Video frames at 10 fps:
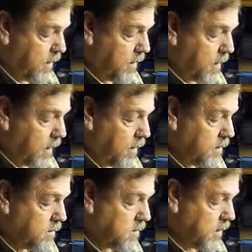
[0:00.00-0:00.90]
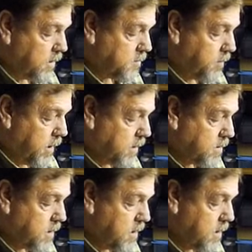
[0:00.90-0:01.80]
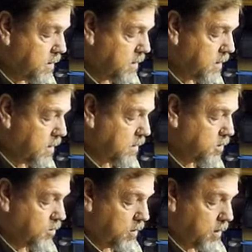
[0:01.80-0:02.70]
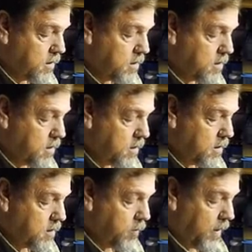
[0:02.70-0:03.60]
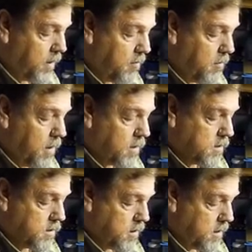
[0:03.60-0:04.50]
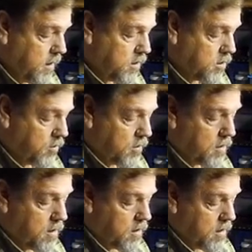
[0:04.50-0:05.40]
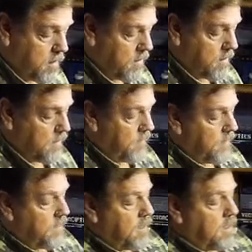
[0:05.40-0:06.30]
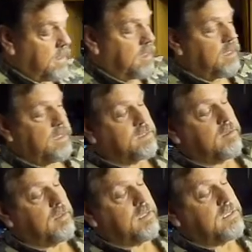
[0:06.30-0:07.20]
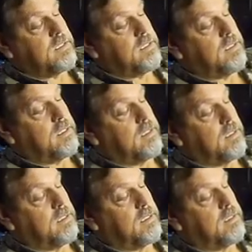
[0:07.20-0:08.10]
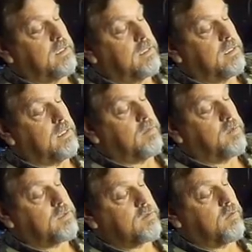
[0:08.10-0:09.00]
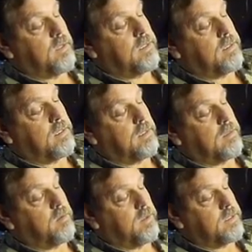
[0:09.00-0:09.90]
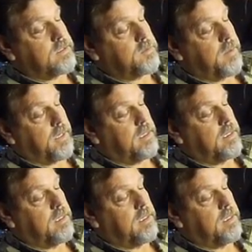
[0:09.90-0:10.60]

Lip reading: grain JSBs that I shot at 20 meters, a 10 shot, and as you can see here, it was quite a spread.